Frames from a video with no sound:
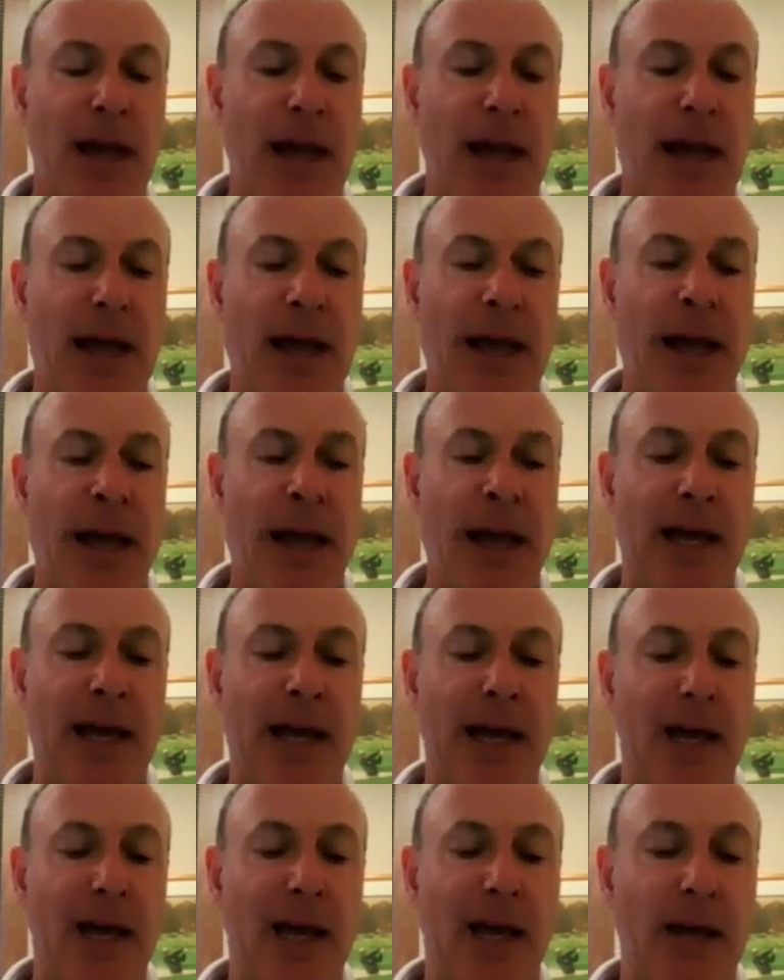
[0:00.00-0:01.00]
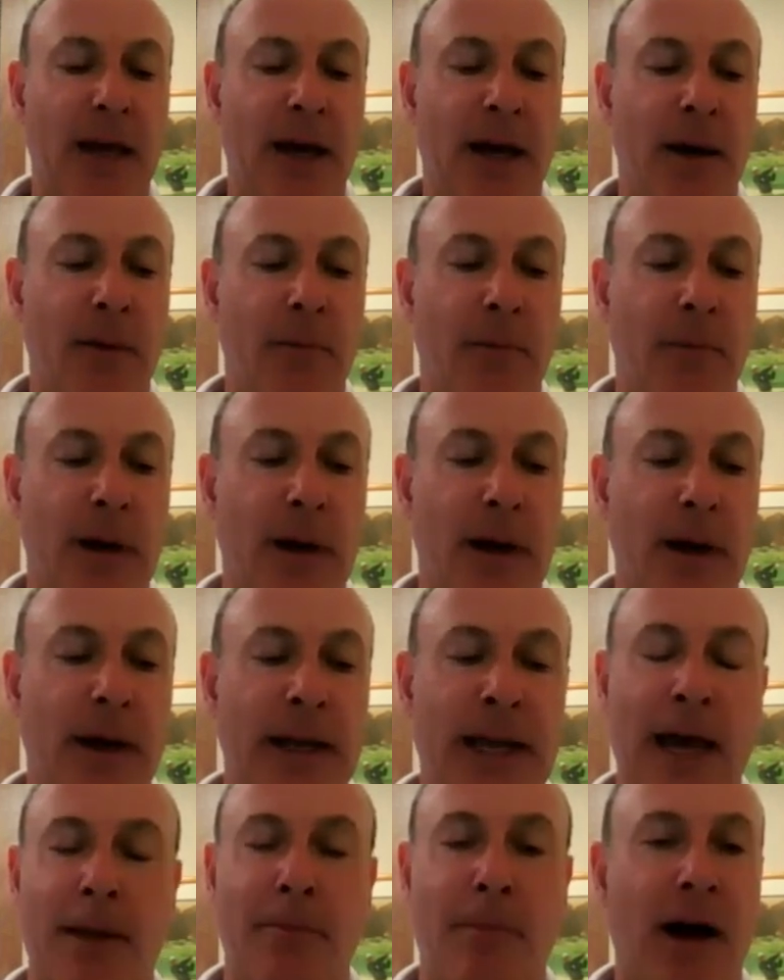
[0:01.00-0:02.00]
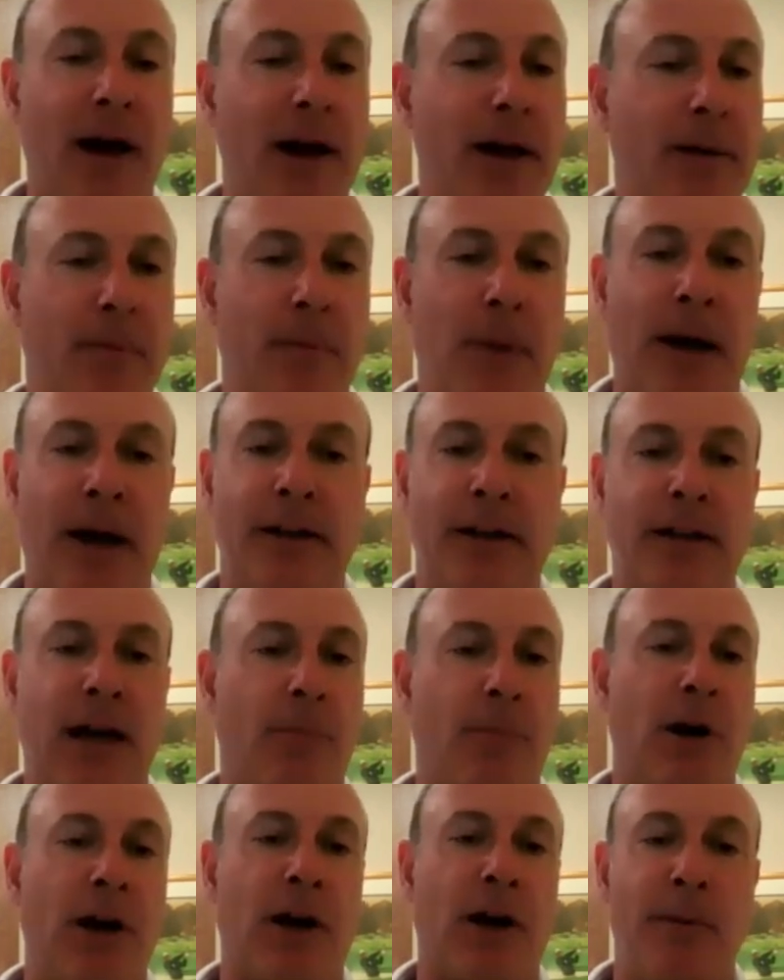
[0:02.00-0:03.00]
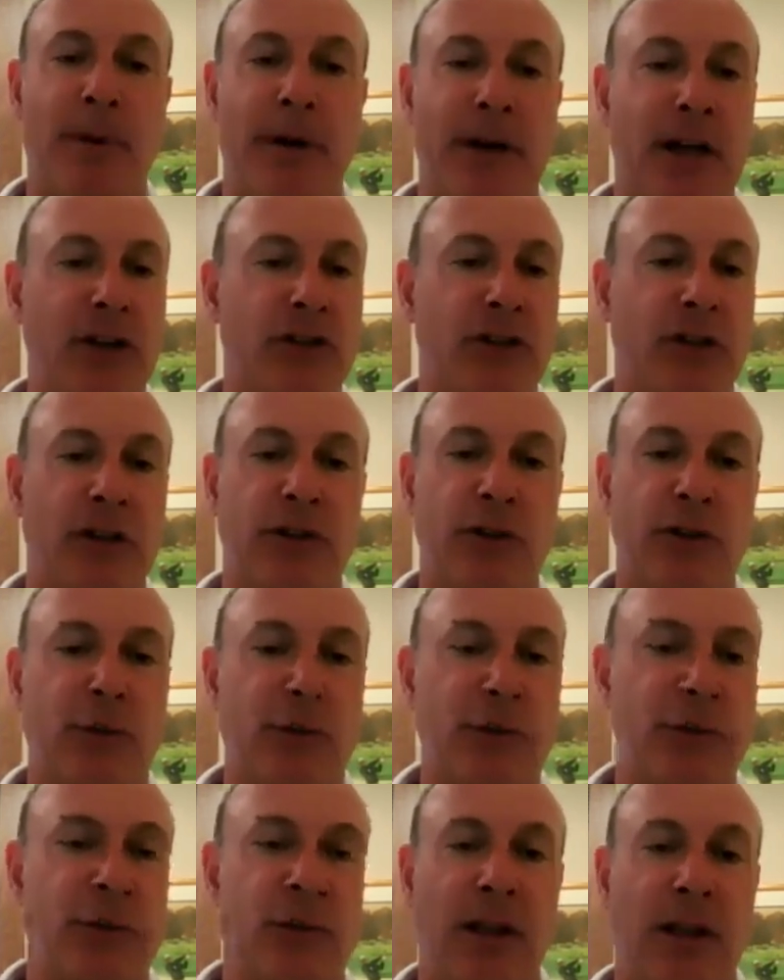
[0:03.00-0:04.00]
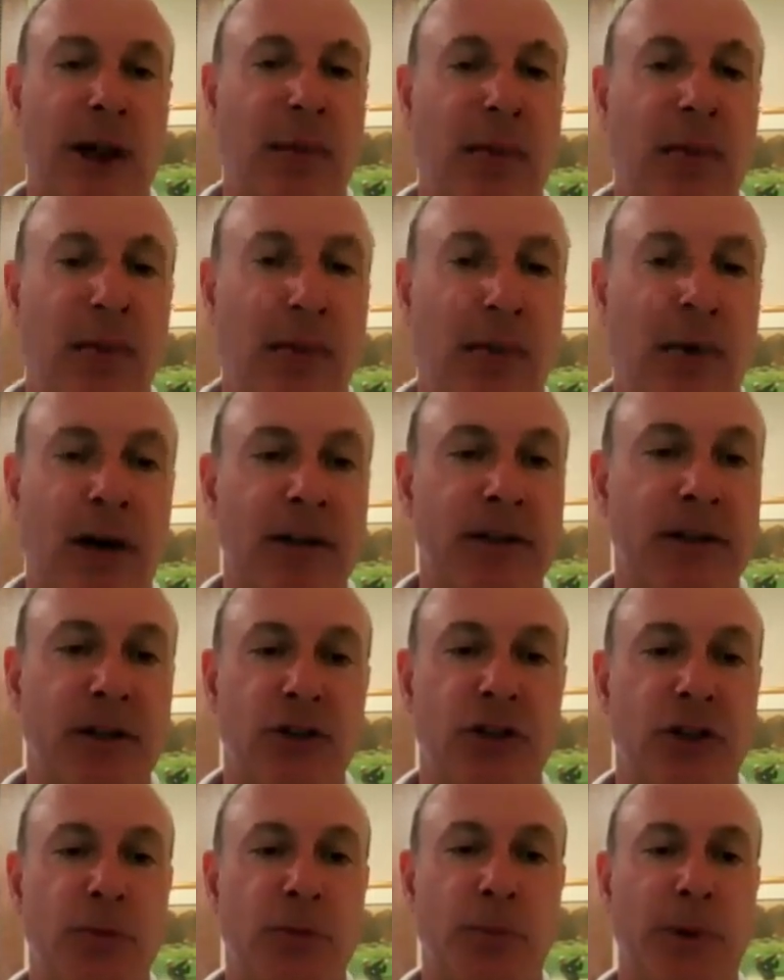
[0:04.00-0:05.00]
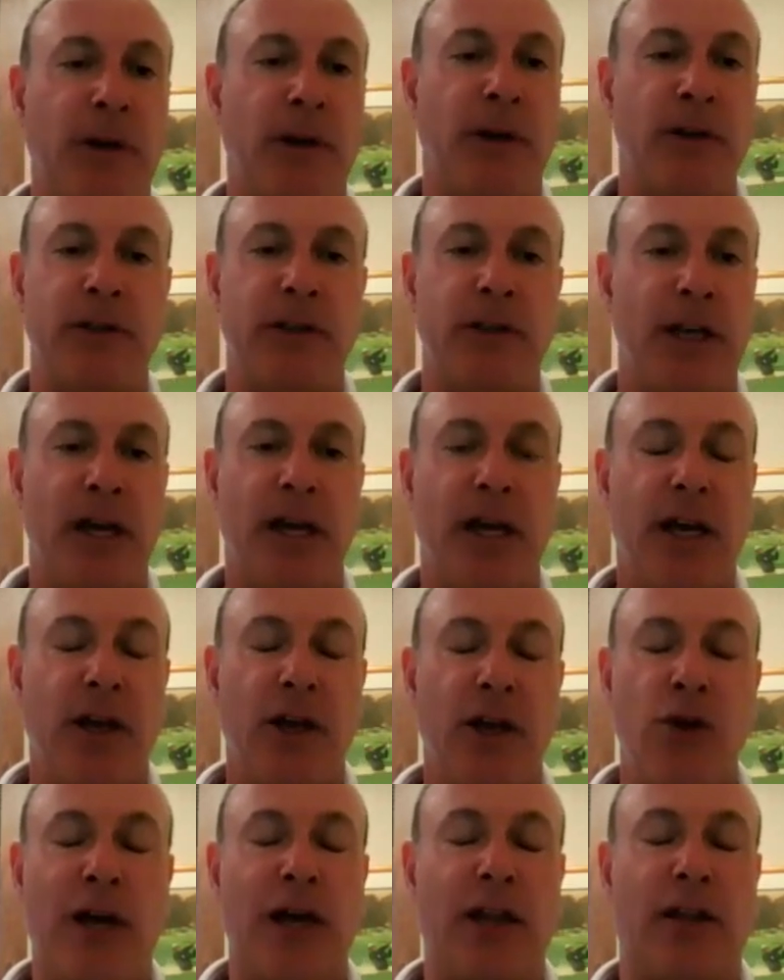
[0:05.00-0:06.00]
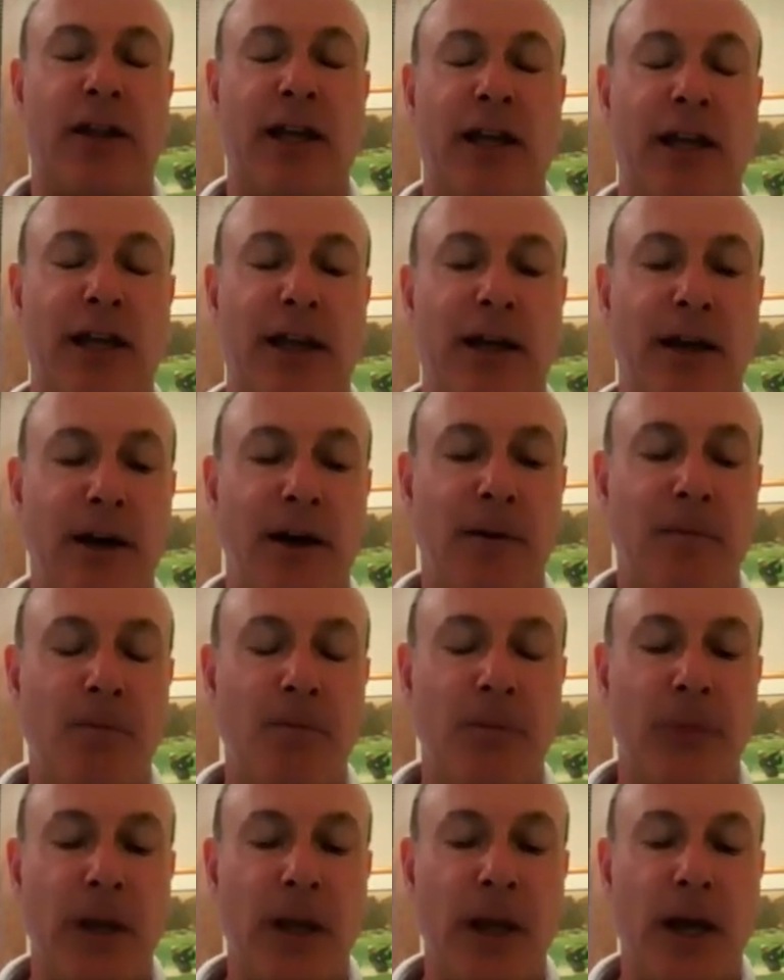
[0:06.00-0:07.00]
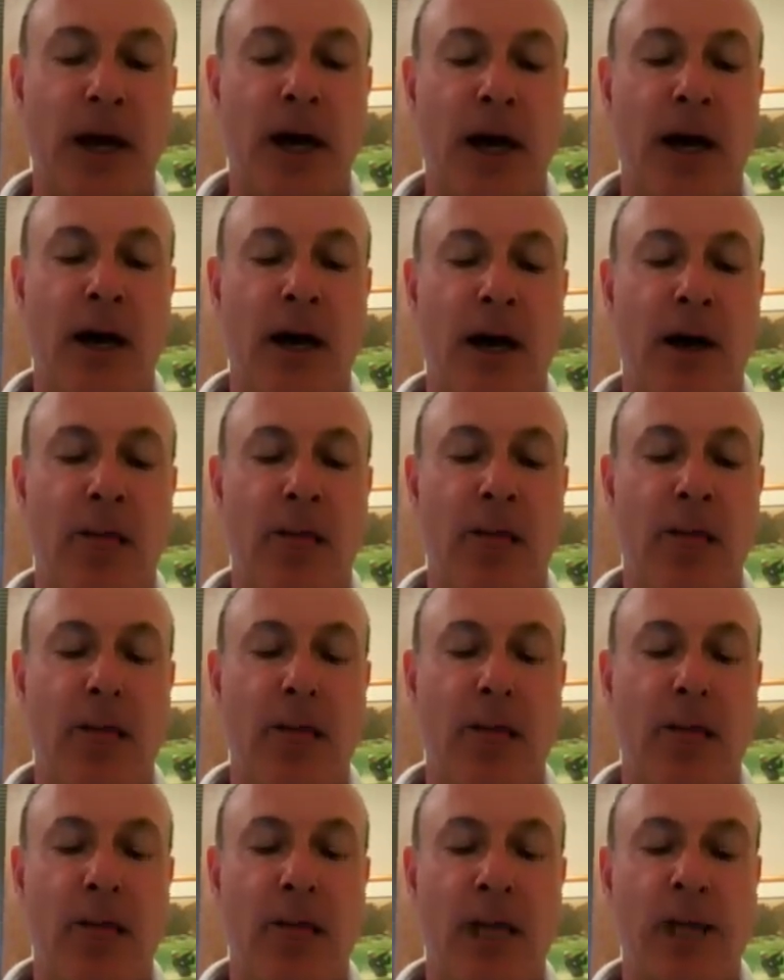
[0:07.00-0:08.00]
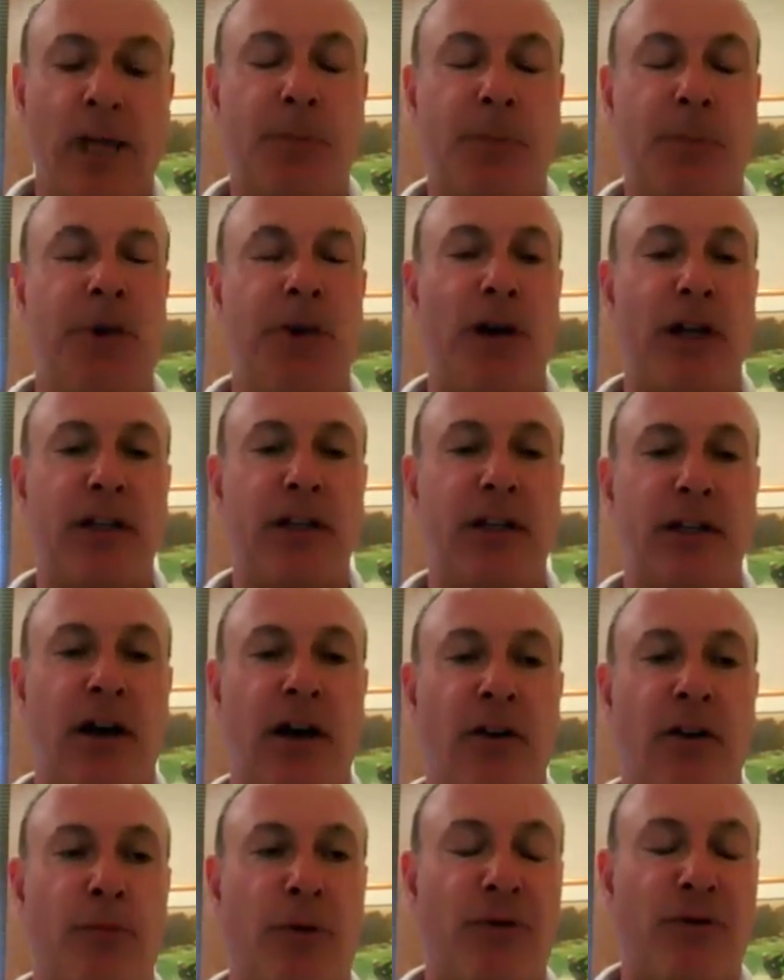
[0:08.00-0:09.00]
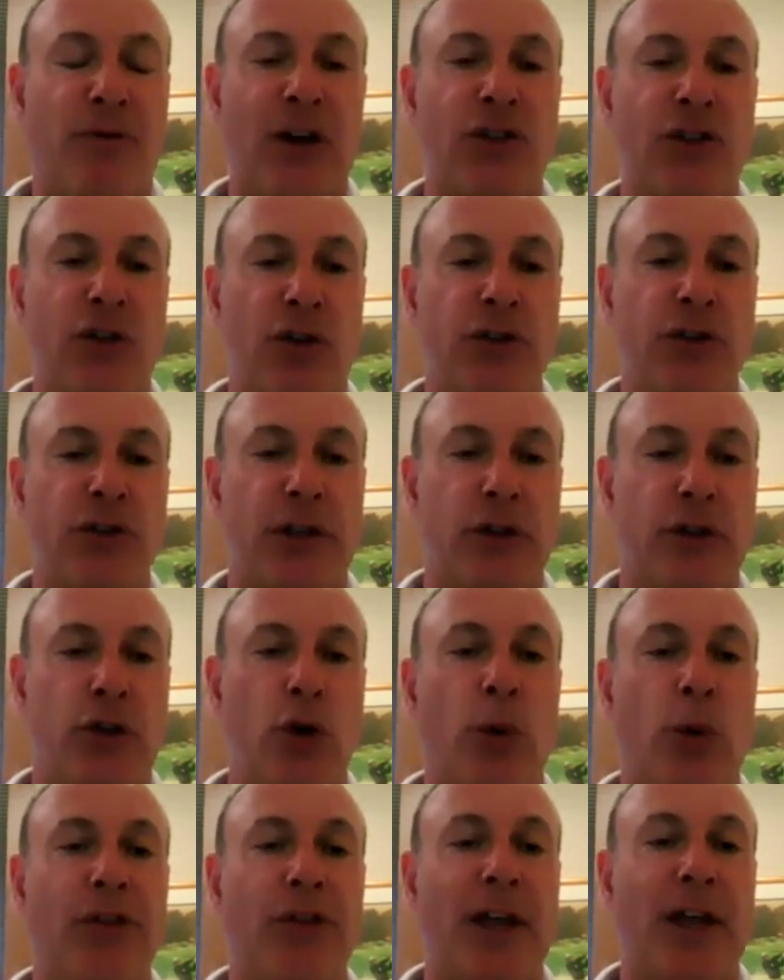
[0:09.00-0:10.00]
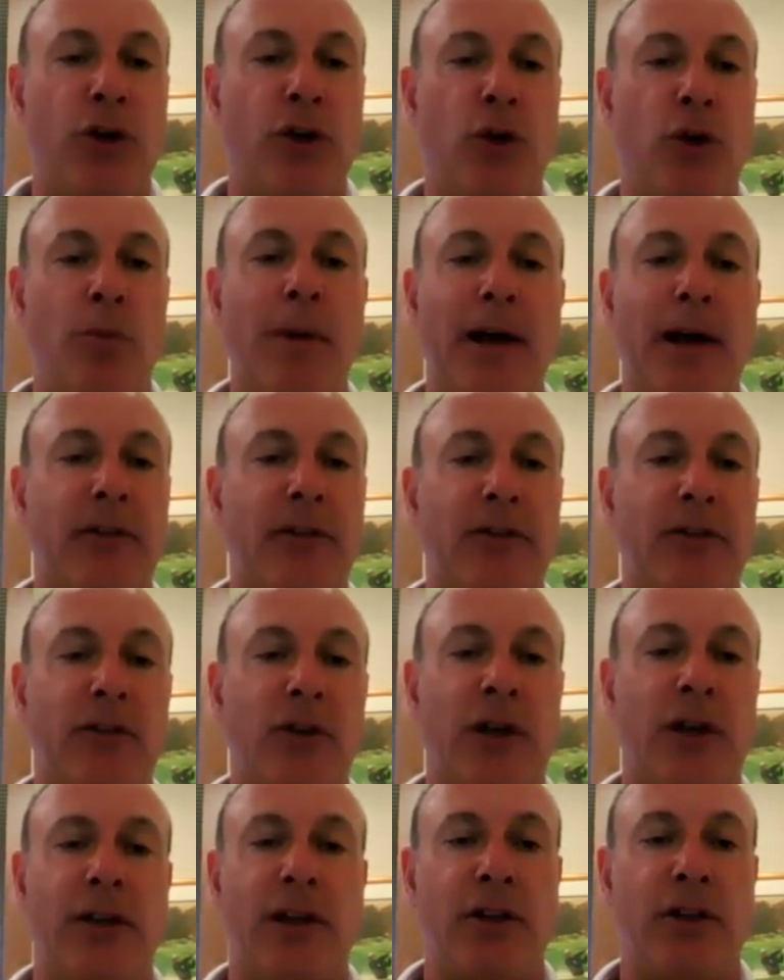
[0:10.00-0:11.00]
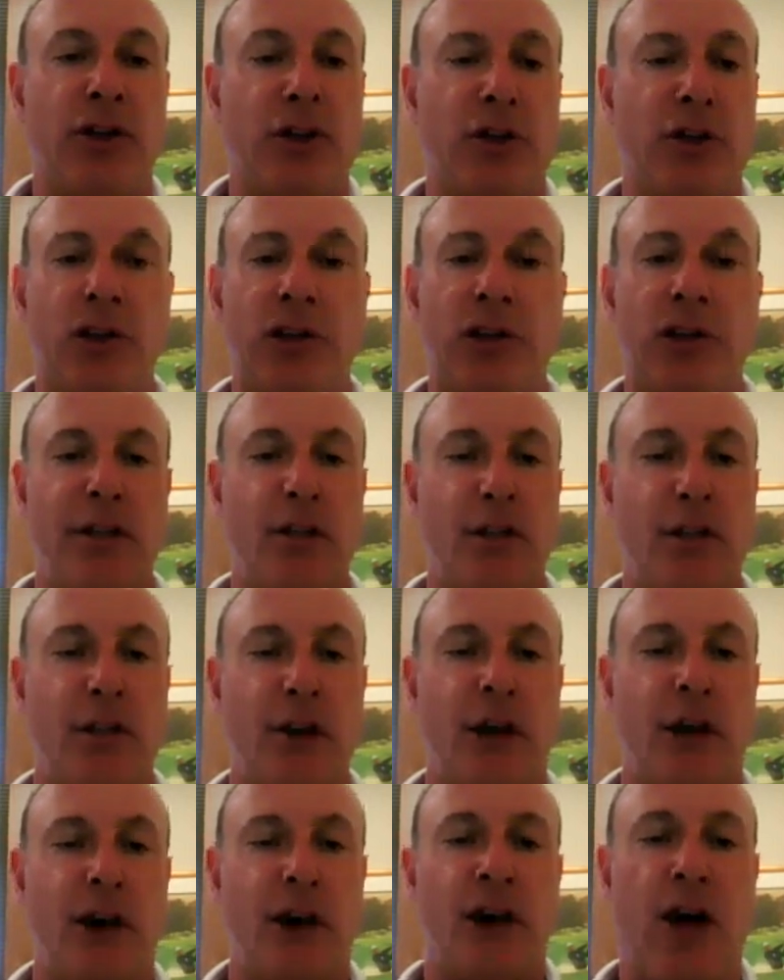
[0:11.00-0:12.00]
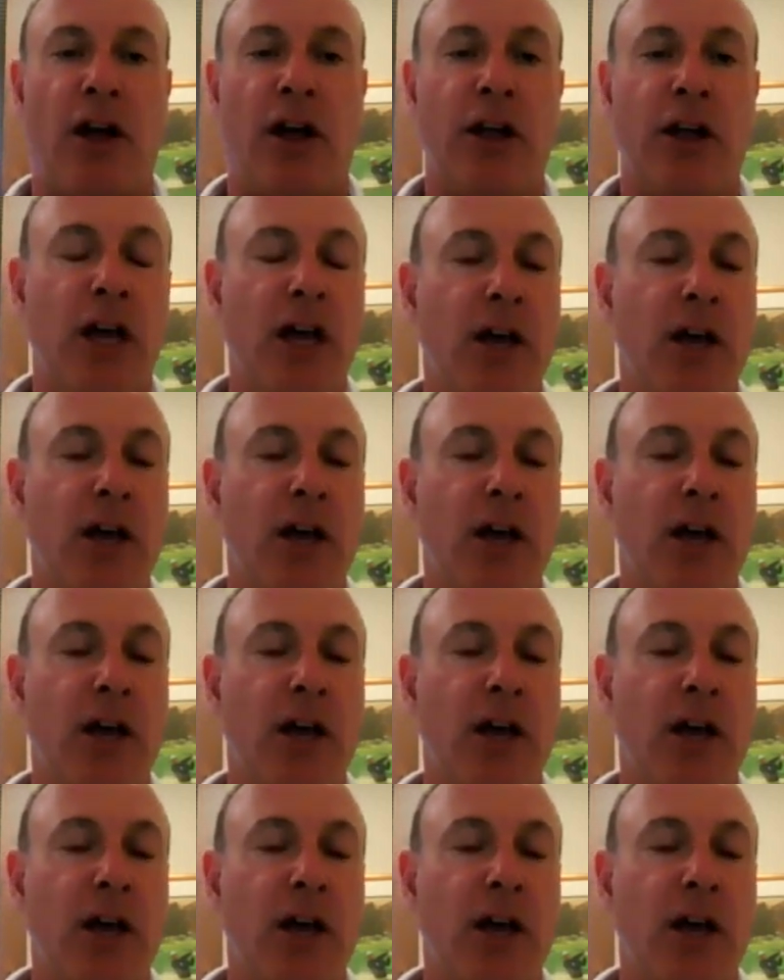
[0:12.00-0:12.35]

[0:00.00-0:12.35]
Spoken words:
And again, my top recommendation is always the collaborative process, just because you get the experience of professionals that do what they do best. You get the attorneys that know the law.